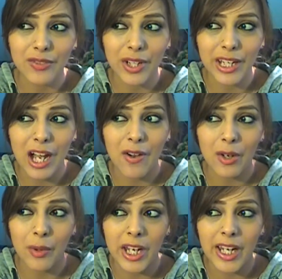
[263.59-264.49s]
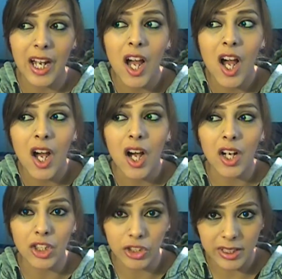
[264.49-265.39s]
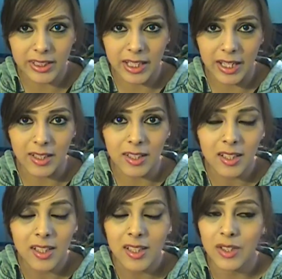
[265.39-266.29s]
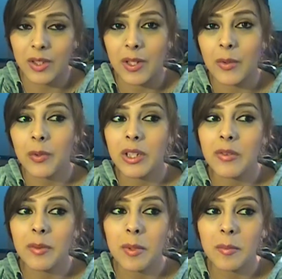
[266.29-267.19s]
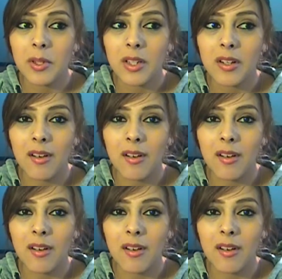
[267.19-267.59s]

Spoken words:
Right now I weigh 110, so I don't really remember.